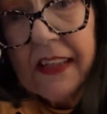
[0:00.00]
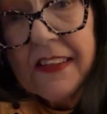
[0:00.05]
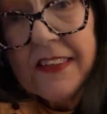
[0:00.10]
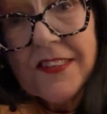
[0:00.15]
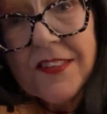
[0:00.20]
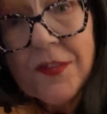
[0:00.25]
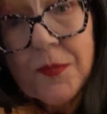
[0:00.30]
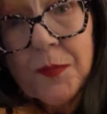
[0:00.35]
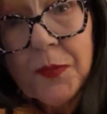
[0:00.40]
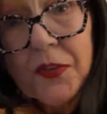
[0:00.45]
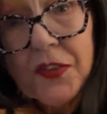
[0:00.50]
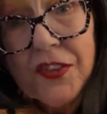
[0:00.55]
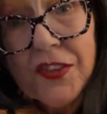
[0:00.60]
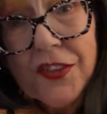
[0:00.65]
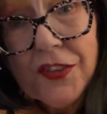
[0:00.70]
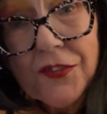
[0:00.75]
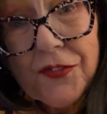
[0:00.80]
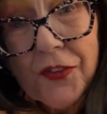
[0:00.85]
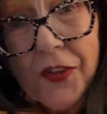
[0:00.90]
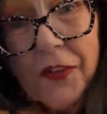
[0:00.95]
just
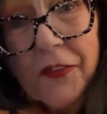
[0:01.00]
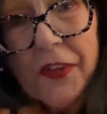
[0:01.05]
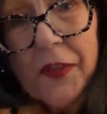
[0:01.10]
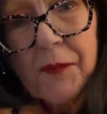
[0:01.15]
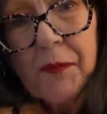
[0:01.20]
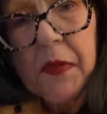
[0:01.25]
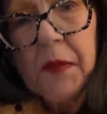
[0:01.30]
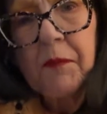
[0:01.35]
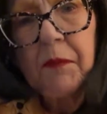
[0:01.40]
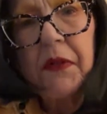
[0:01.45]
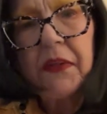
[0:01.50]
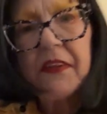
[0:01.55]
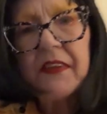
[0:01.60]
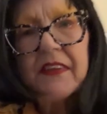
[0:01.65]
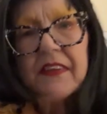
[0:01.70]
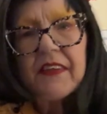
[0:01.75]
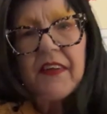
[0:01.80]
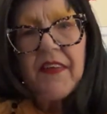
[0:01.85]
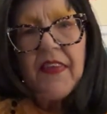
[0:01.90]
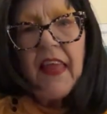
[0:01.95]
pushing you forward, people,
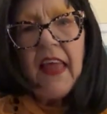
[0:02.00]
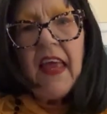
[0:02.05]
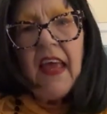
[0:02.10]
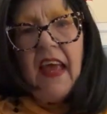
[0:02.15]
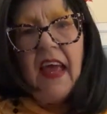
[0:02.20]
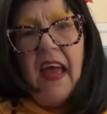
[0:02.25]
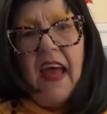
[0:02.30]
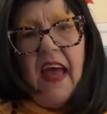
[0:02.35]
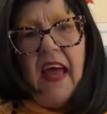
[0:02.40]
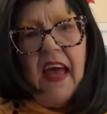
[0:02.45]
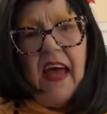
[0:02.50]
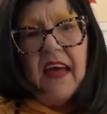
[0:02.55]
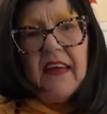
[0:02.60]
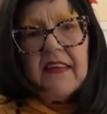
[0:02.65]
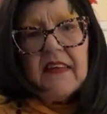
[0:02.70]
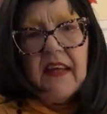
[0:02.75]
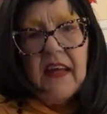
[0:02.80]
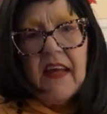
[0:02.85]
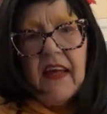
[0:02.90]
at